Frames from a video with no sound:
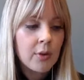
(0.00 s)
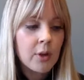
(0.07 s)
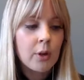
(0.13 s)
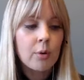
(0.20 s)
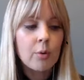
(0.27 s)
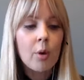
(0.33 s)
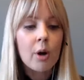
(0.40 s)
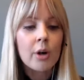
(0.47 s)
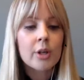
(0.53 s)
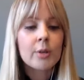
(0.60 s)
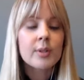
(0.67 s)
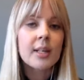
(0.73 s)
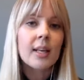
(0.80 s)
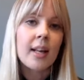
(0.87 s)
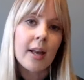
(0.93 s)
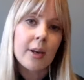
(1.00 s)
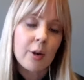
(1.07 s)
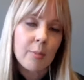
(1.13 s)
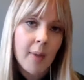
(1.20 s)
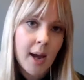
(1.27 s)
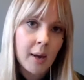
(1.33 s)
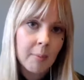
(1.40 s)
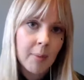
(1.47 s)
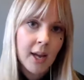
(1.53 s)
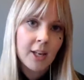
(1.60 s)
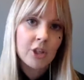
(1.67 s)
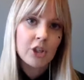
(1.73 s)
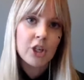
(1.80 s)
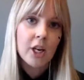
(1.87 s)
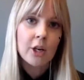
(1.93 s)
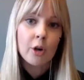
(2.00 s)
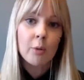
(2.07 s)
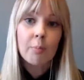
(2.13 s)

if you are using it at your mag bench